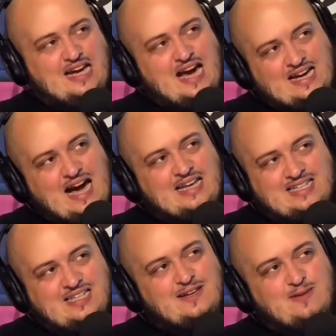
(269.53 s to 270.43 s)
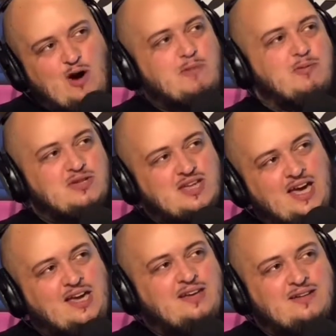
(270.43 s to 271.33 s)
And I can see why
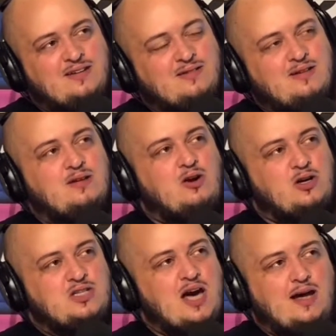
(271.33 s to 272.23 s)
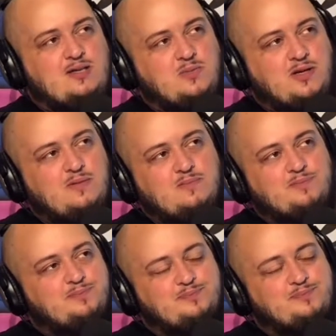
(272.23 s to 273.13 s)
people say all sides, but
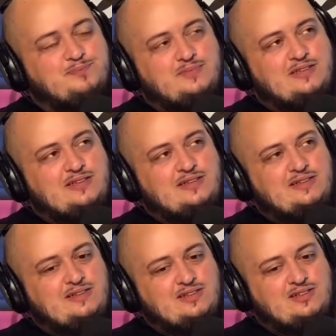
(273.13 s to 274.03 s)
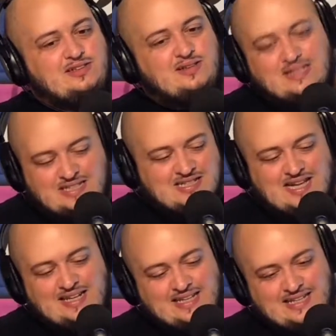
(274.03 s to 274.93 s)
it's just something.
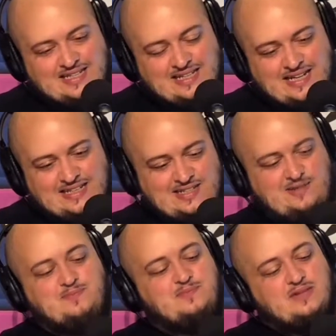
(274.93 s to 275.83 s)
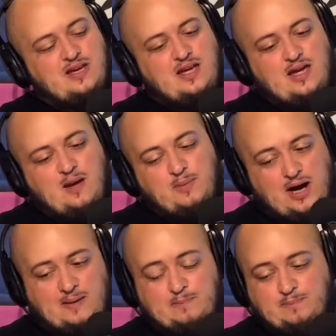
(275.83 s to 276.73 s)
It's not that easy.
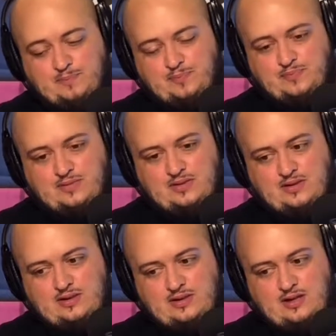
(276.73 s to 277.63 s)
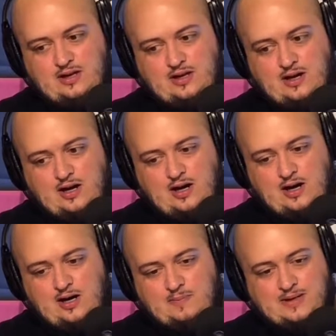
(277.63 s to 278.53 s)
But
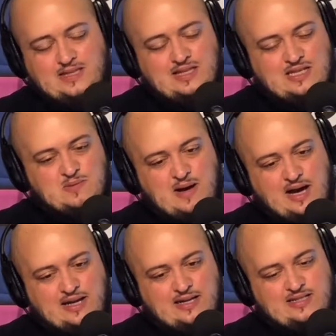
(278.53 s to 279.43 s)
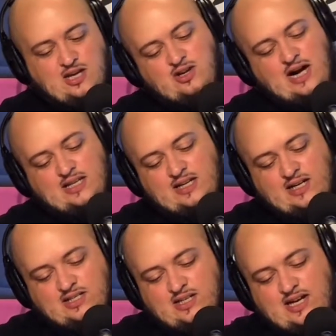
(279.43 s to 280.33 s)
I think that's about it. Tay, you got
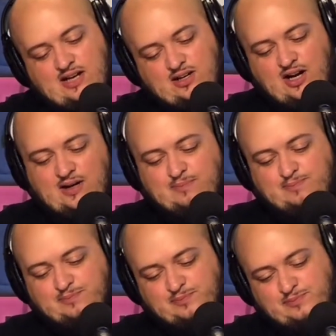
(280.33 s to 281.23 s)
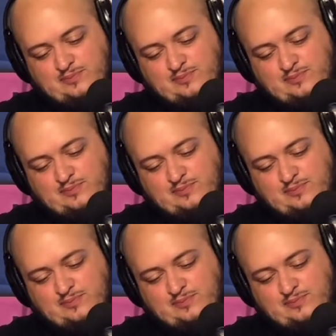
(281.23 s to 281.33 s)
anything else on that or no?